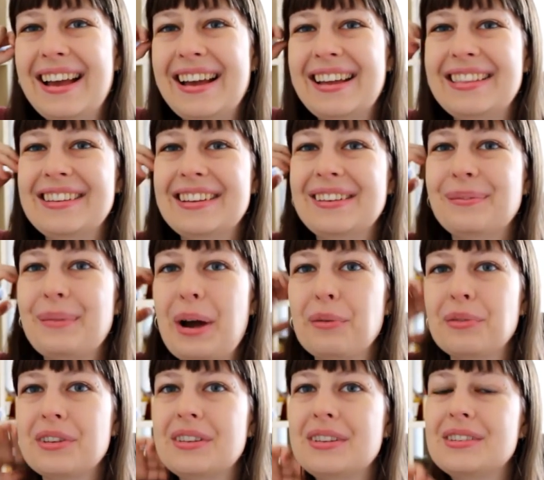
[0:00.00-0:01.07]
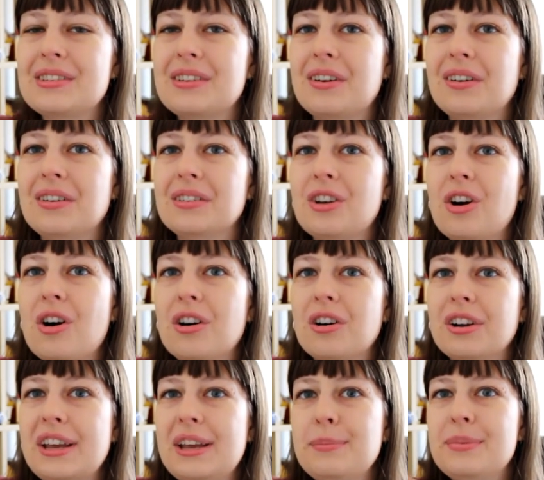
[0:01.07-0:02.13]
The mountain is called
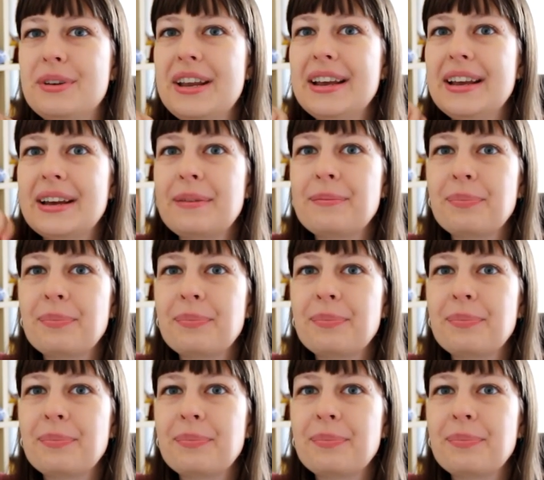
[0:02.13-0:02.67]
Hoch Ibrig.